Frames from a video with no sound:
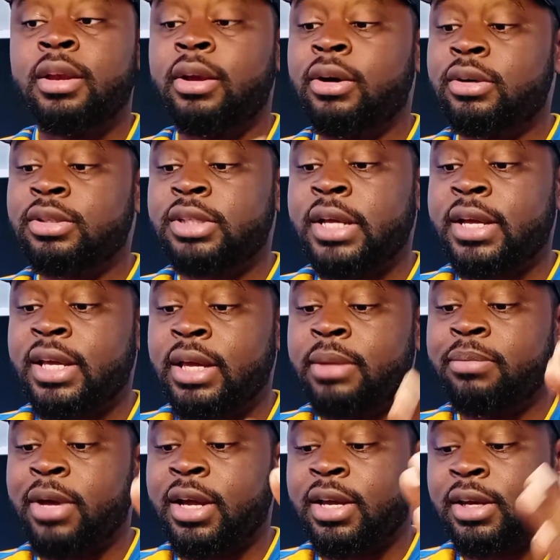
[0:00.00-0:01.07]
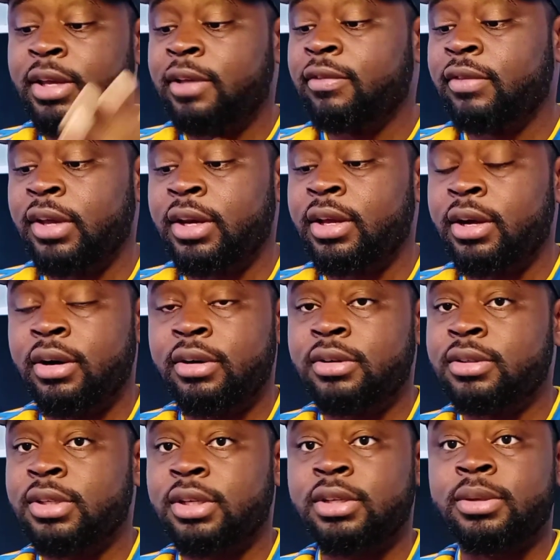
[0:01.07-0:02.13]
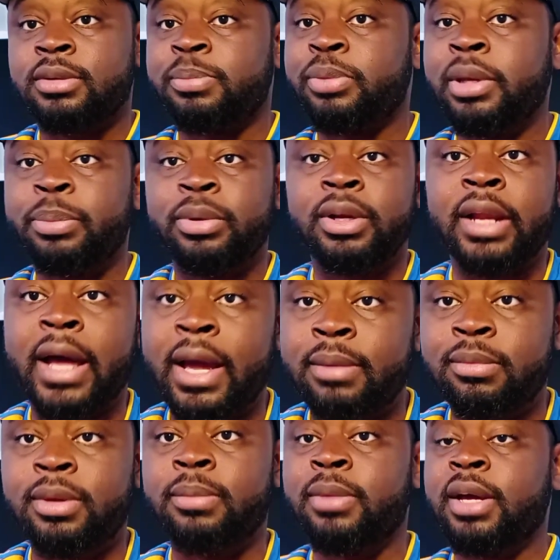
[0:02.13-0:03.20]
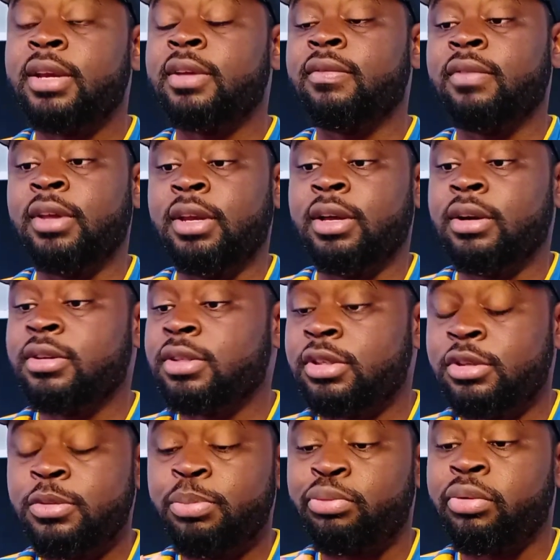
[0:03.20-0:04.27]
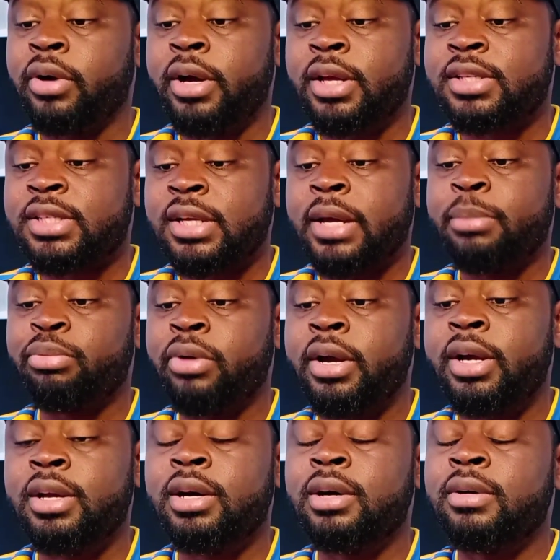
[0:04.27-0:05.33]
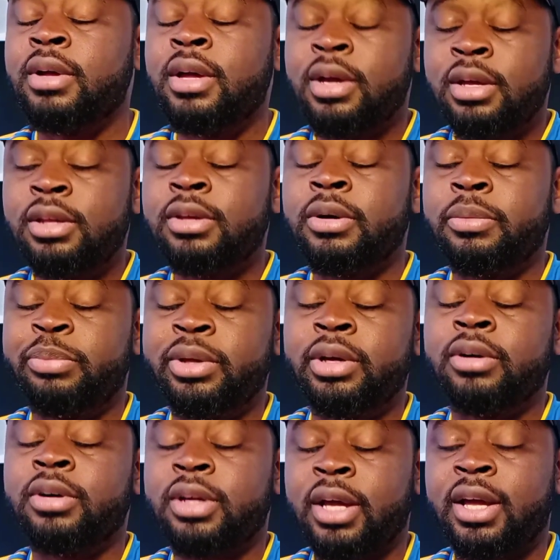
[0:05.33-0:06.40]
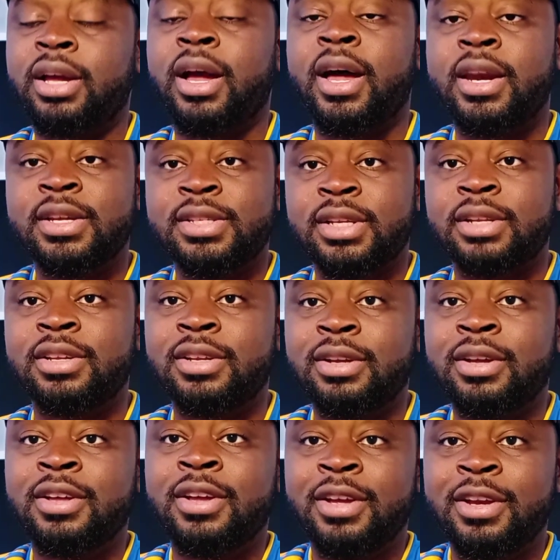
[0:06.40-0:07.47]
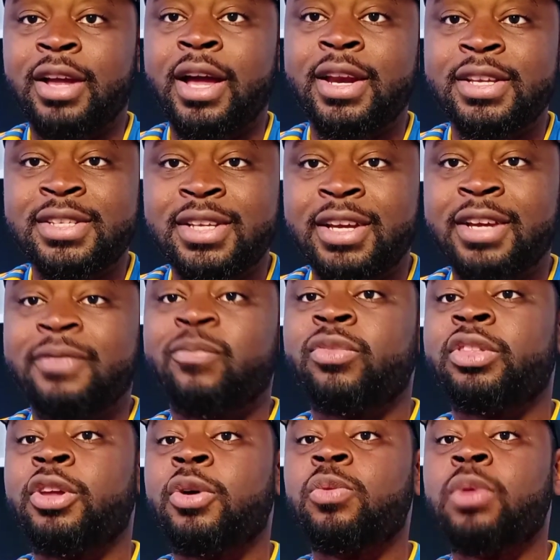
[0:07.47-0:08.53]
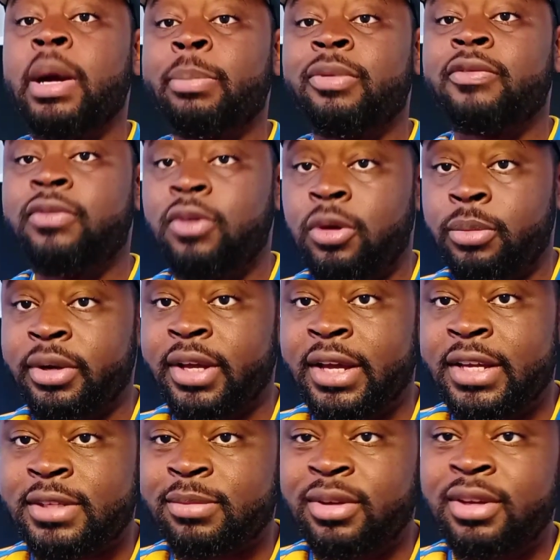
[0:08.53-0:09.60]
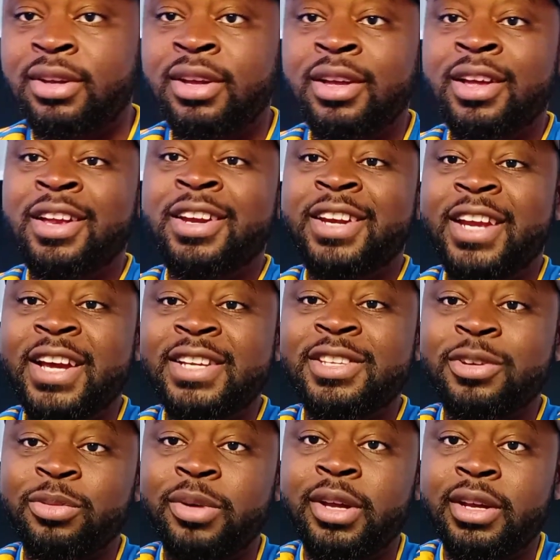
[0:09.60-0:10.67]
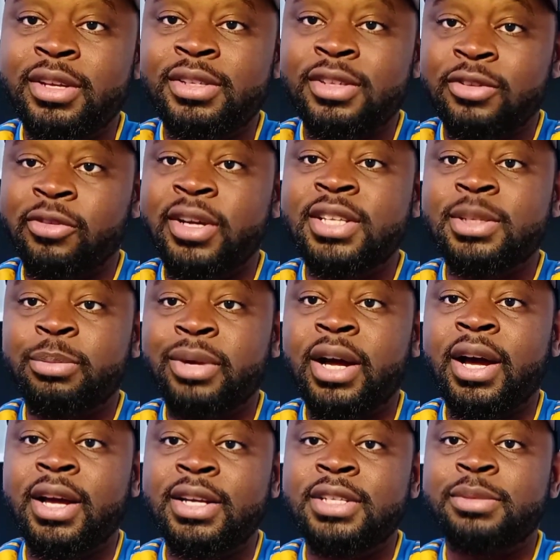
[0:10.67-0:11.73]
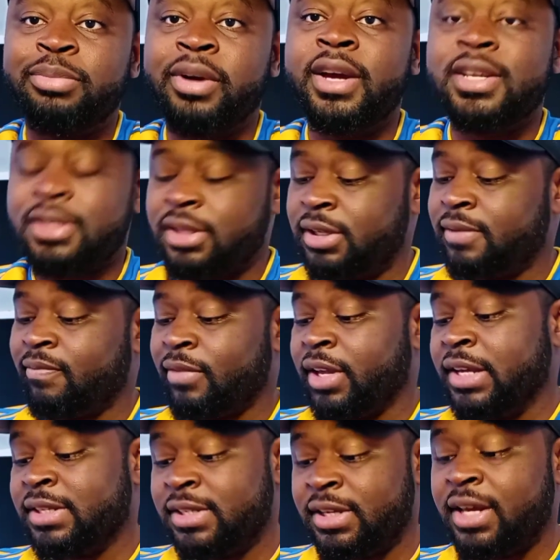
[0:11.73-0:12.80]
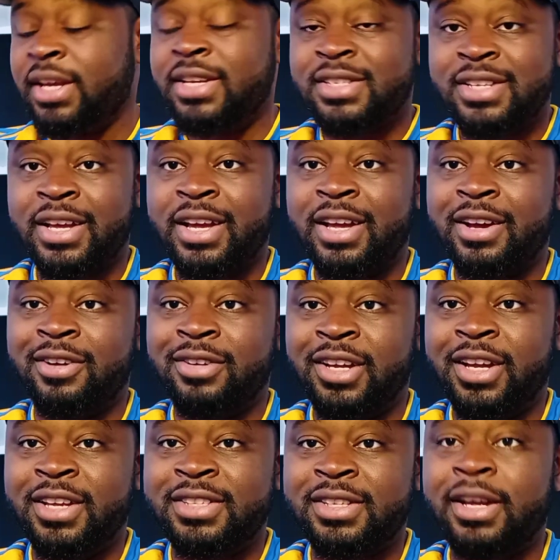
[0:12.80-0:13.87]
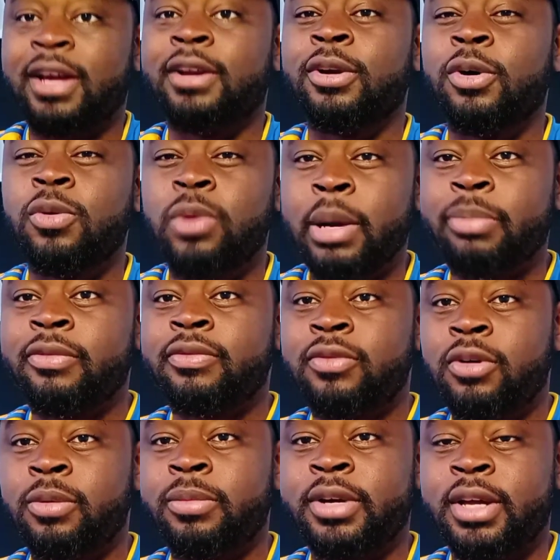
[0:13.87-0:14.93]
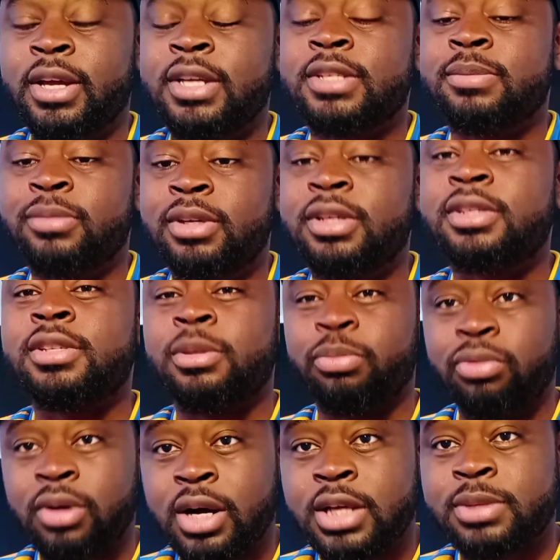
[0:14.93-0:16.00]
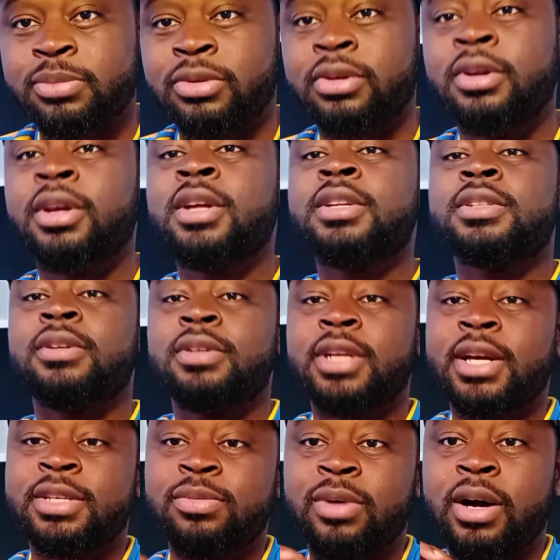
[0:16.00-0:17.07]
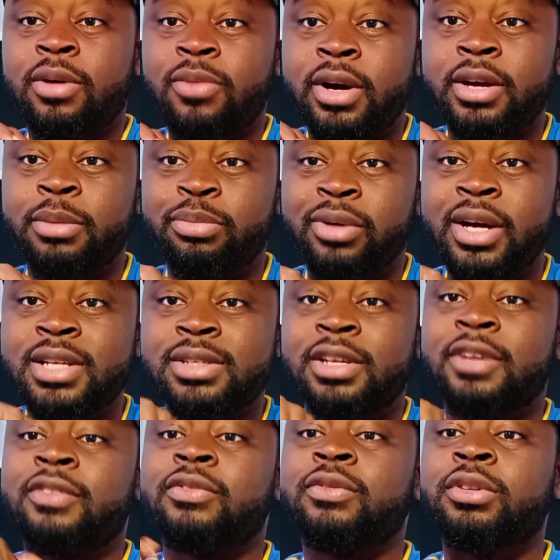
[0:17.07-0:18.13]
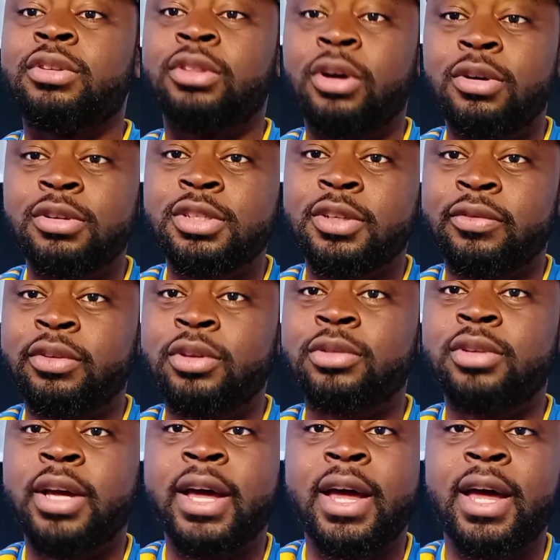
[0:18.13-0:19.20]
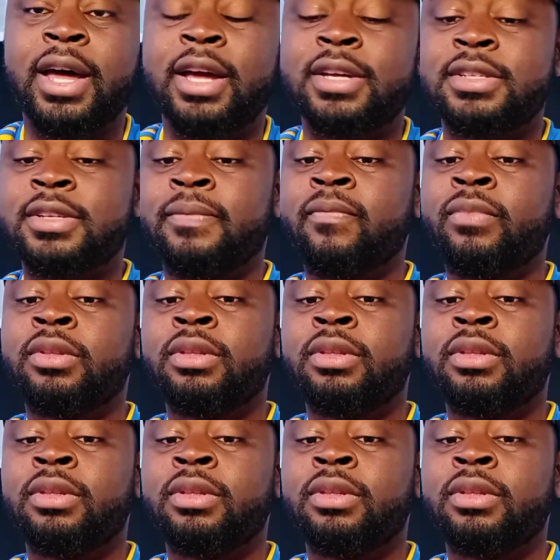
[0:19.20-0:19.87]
Long as they keep making these videos or people like me make these videos and you pray, stay prayed up, you'll be okay. How this, how they said, no weapon form against me that's the reason reason behind this bracelet. It says that on the inside, no weapon formed against me should prosper. So that's why I wear the bracelet for those of you that ask.